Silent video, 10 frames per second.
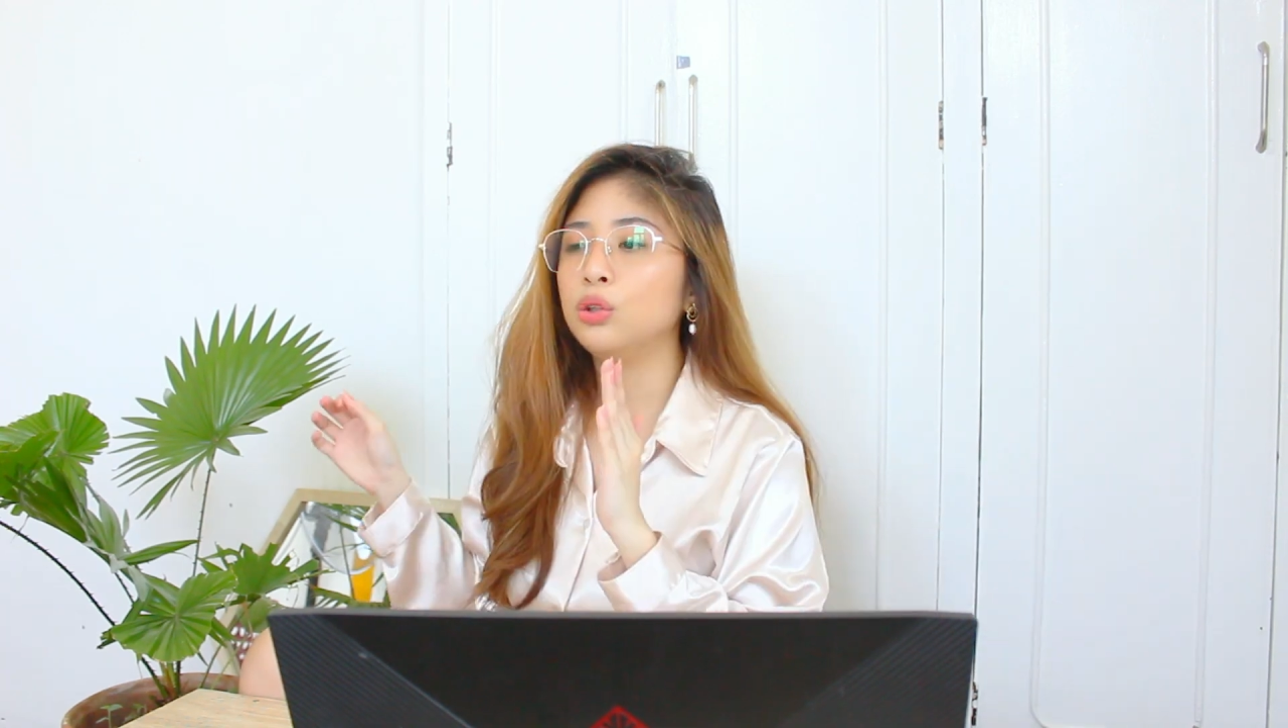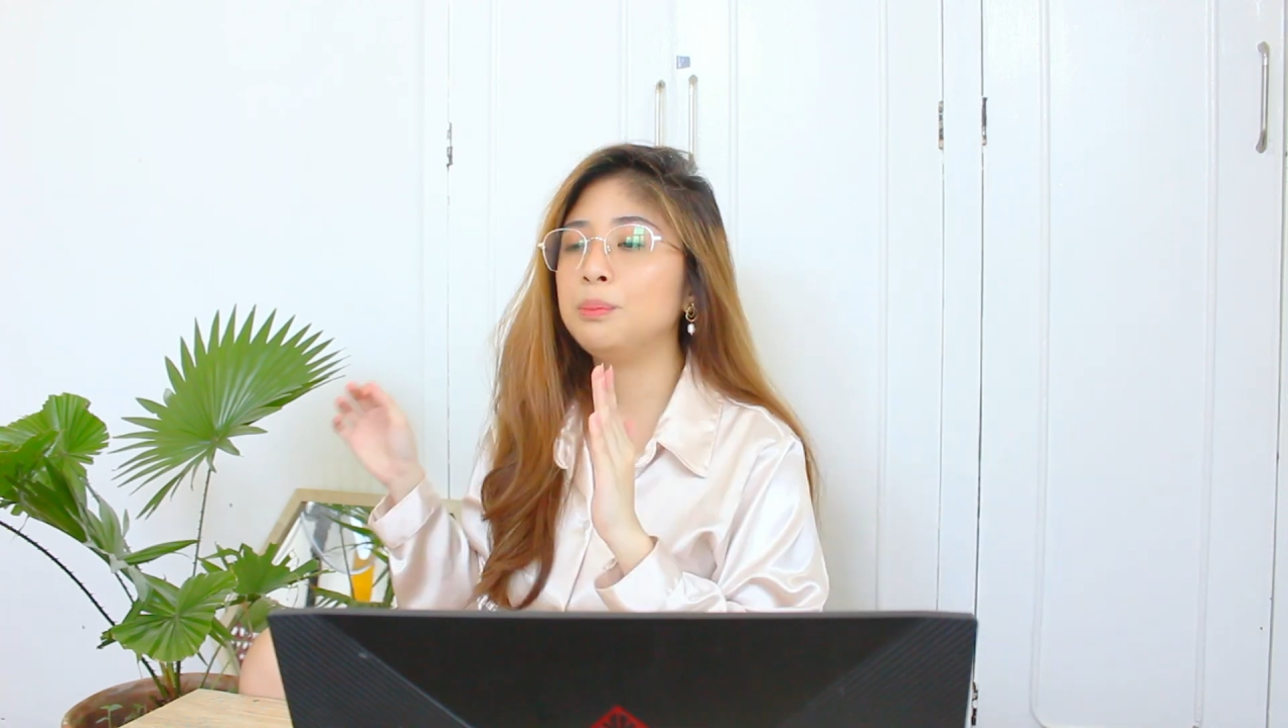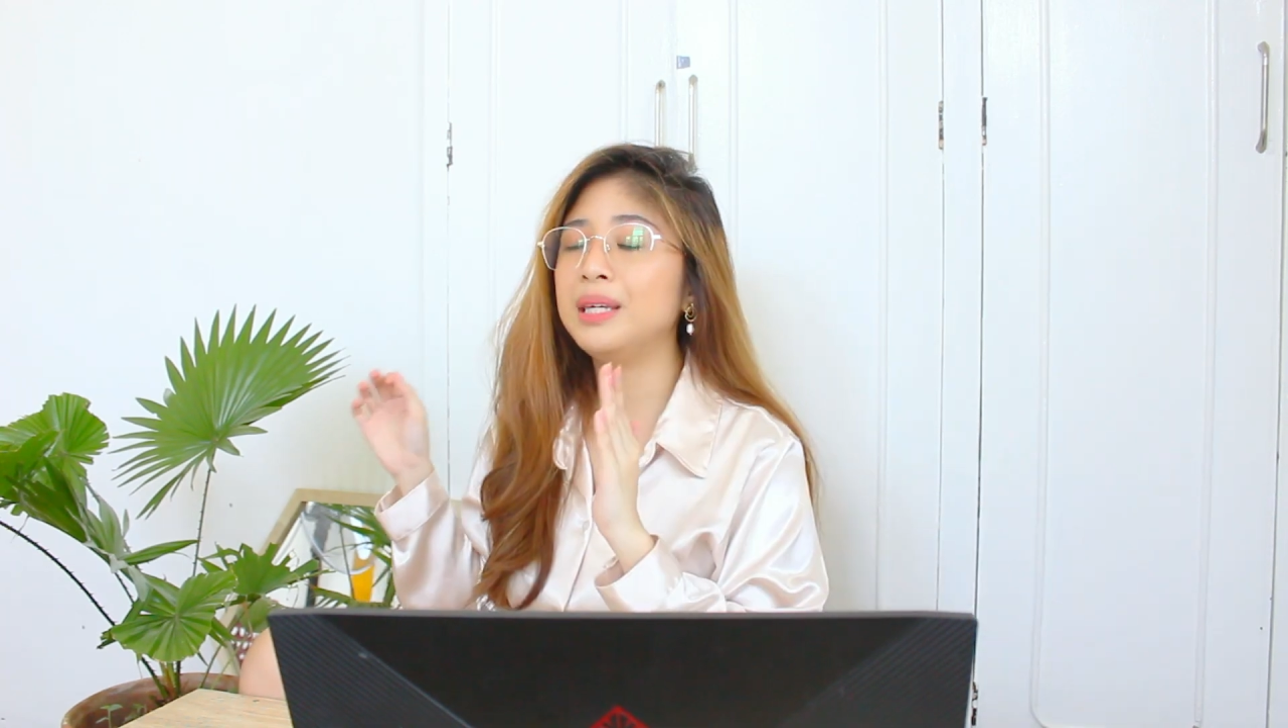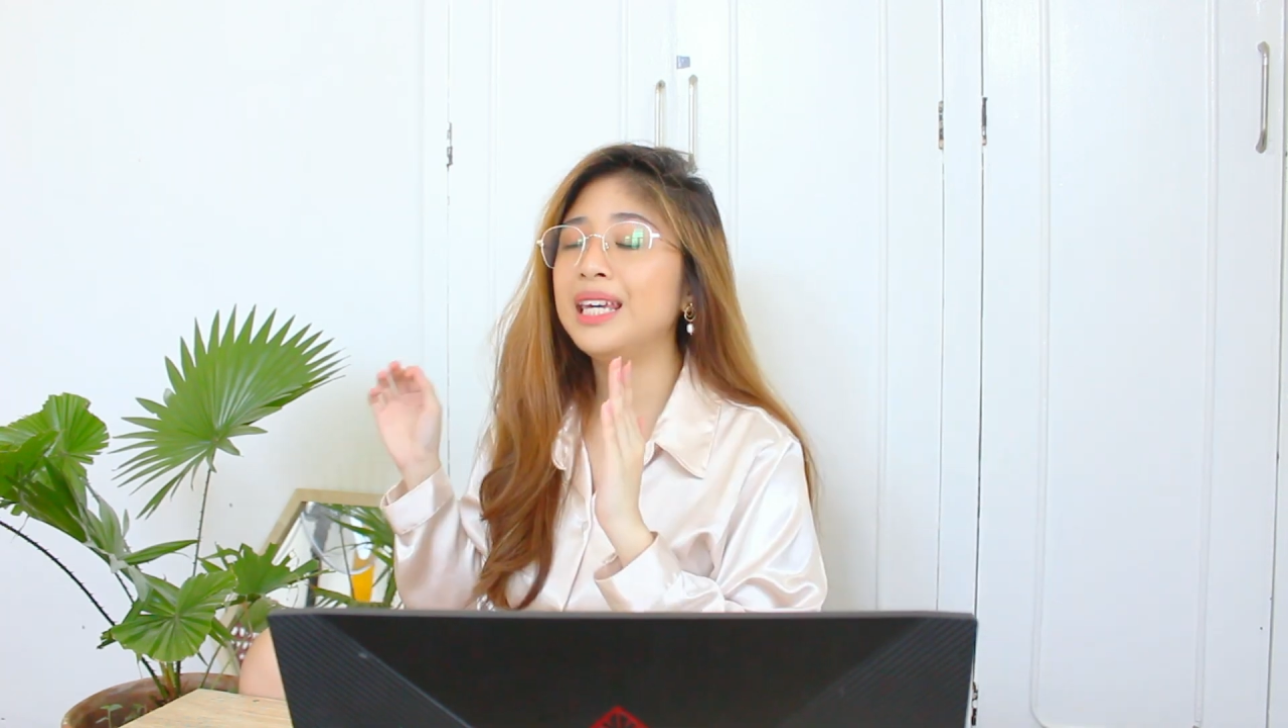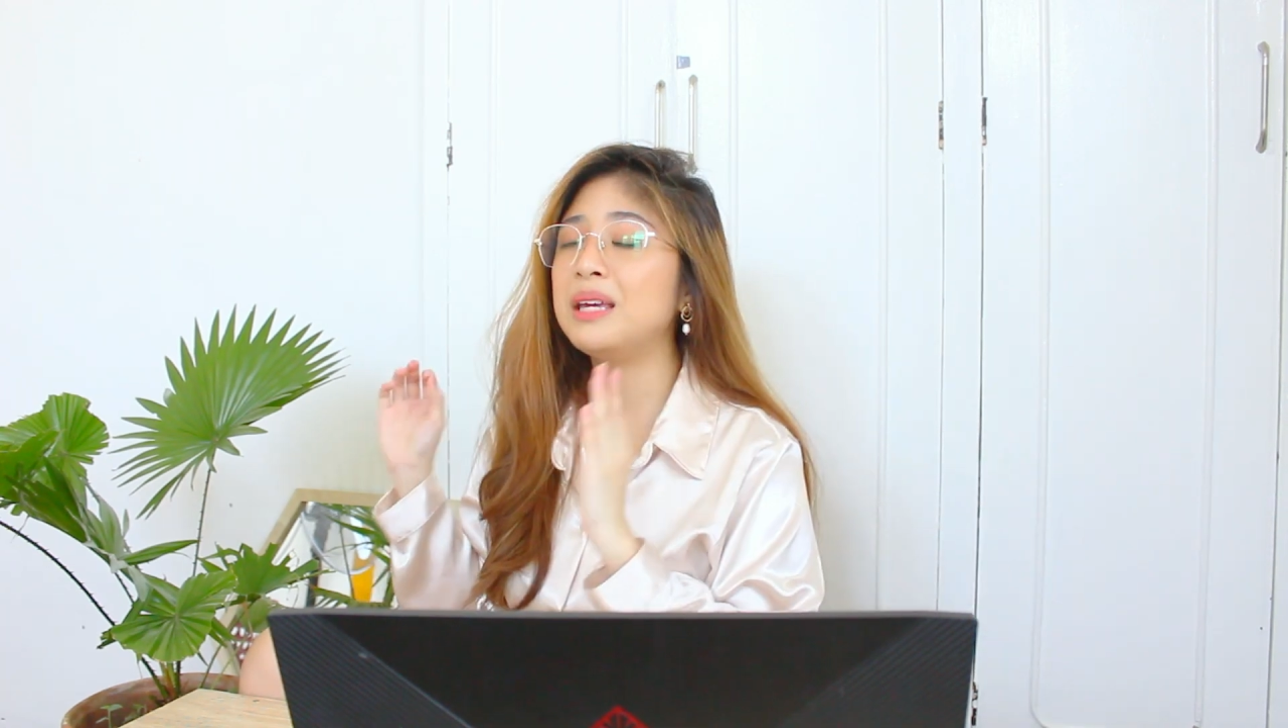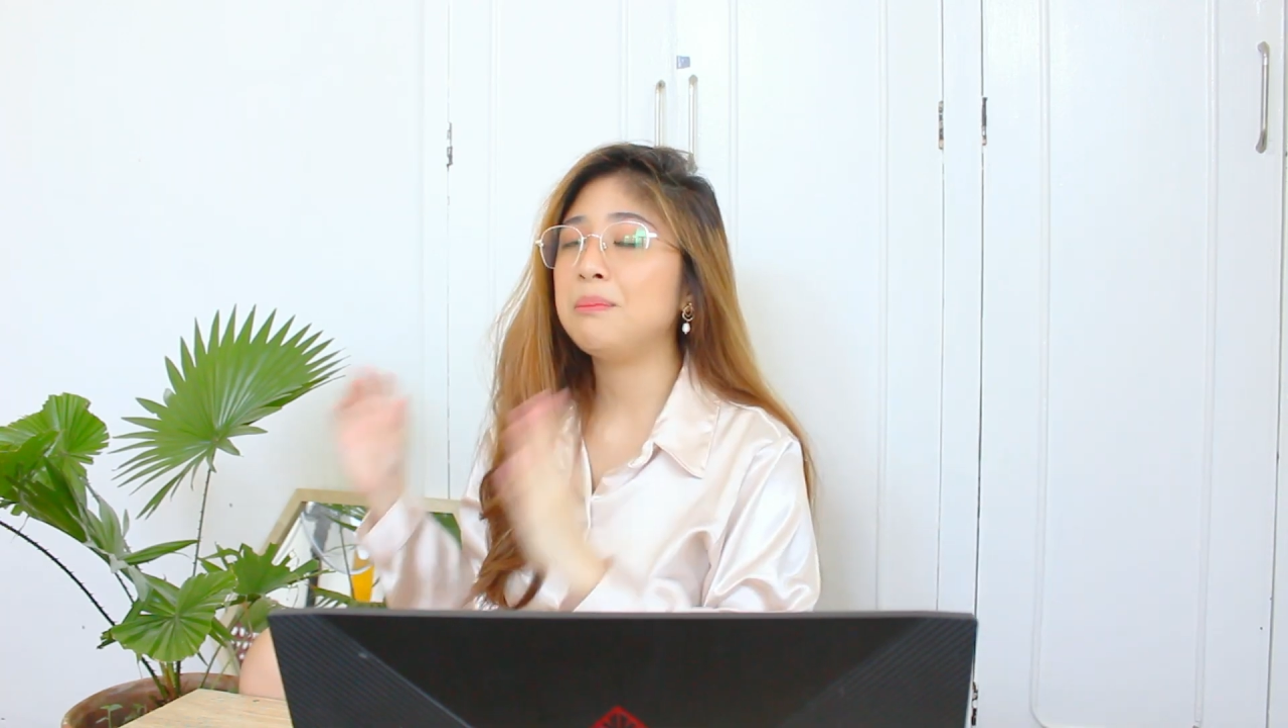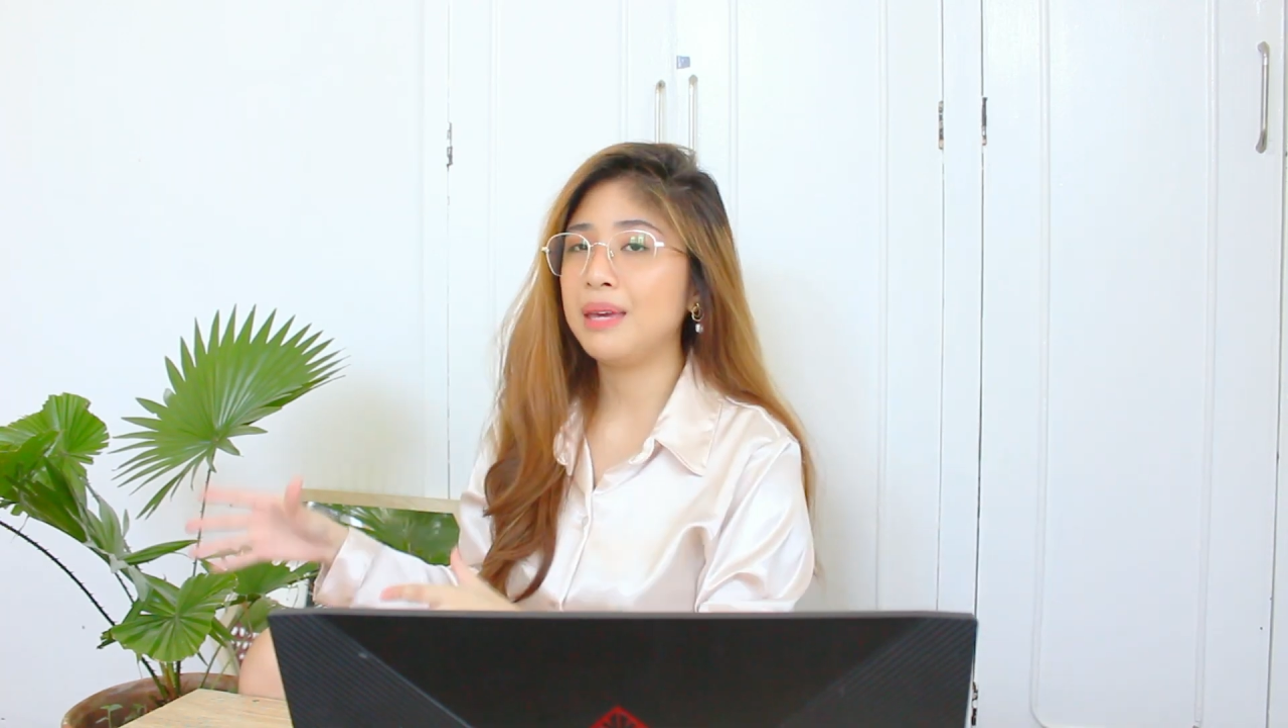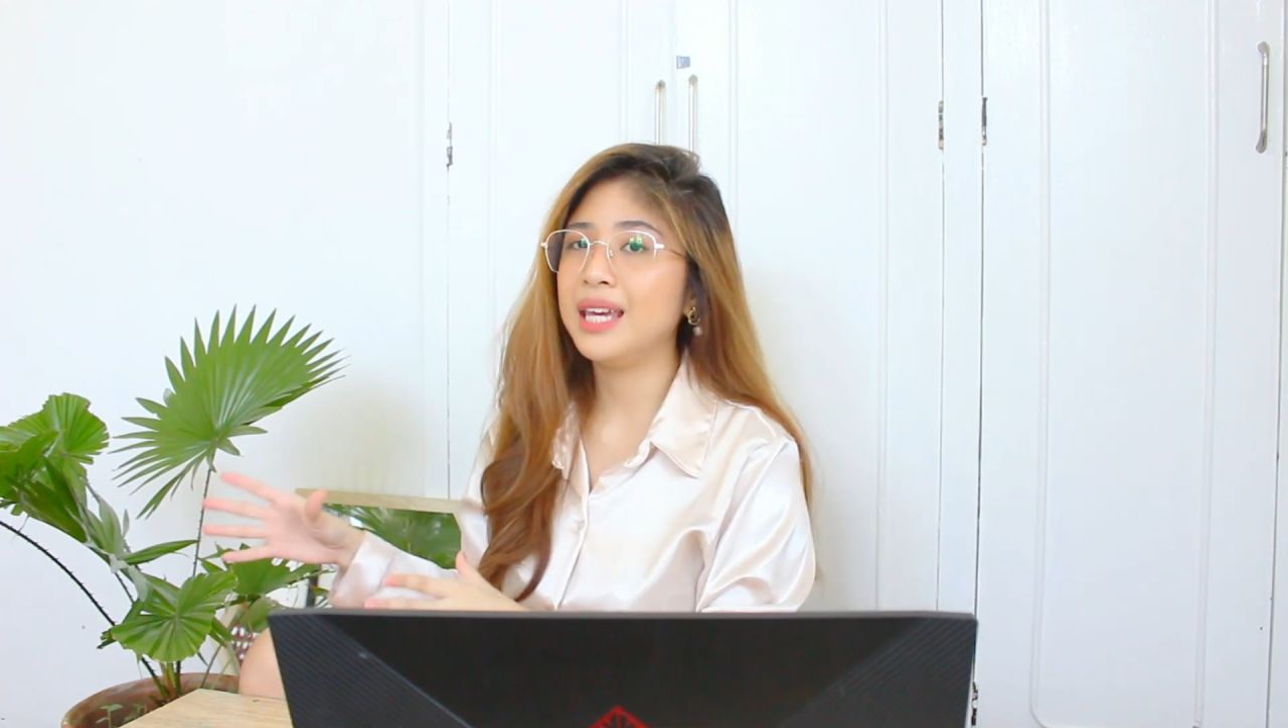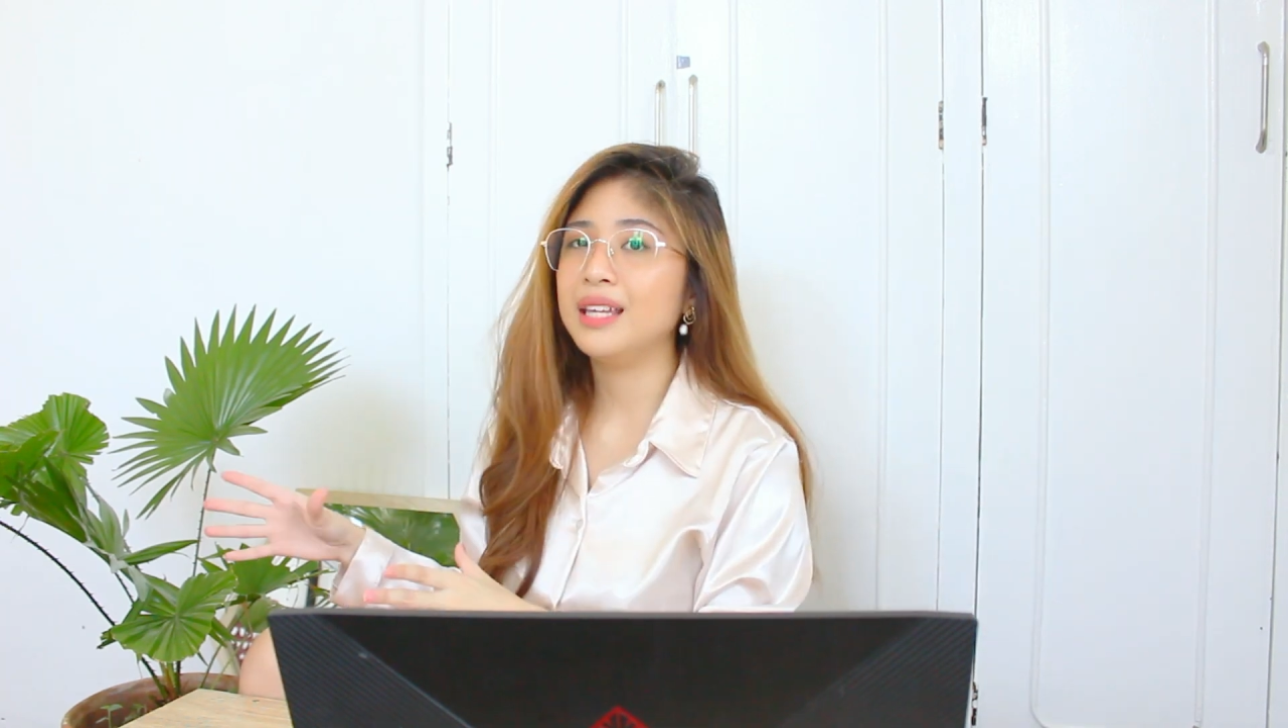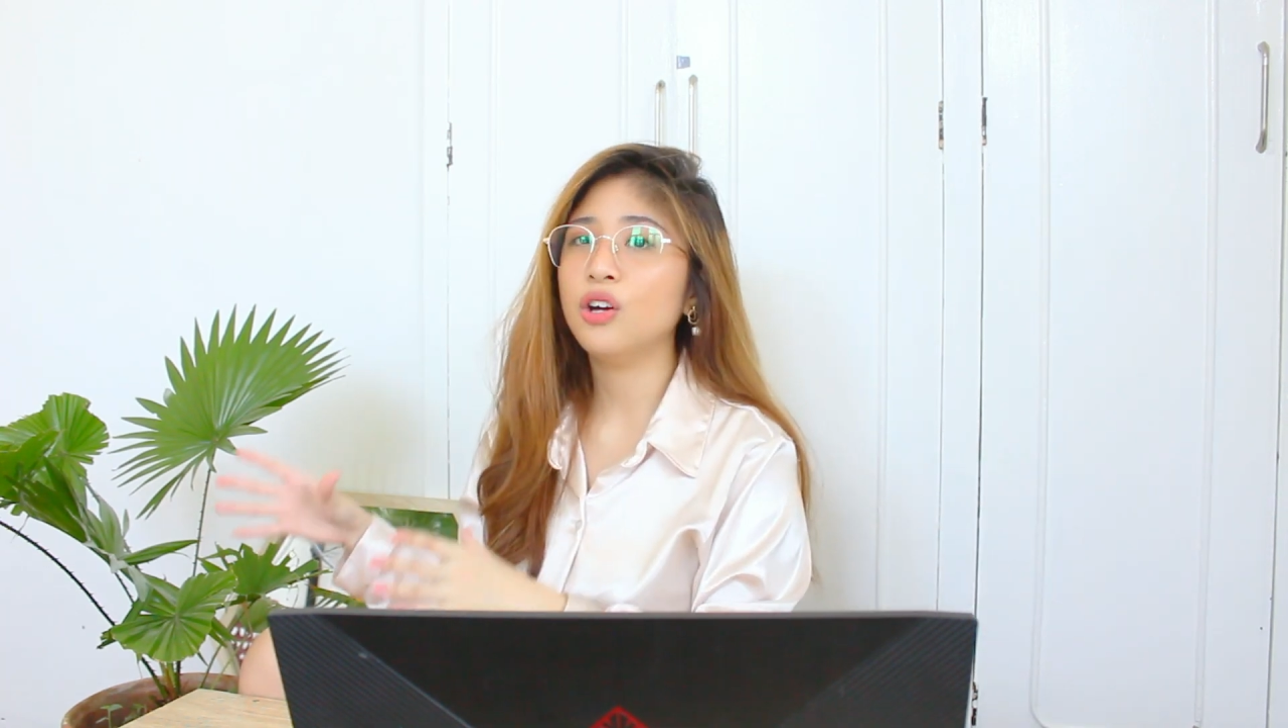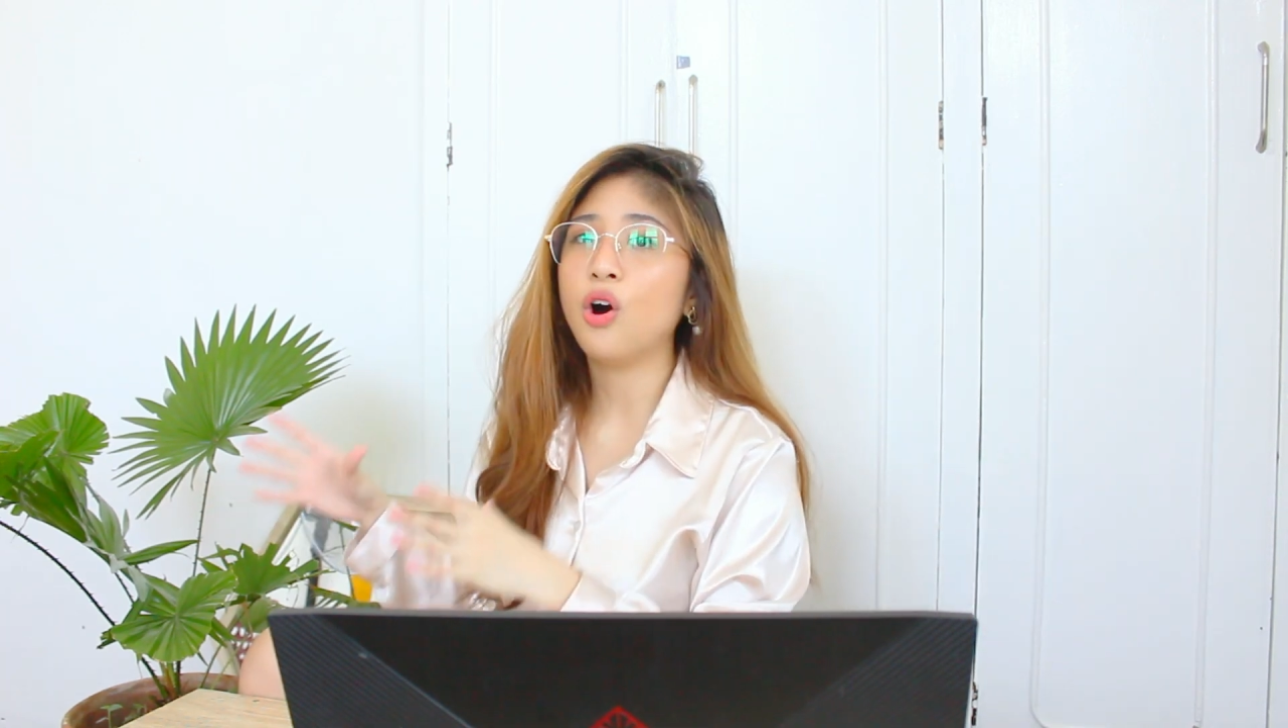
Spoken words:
to being made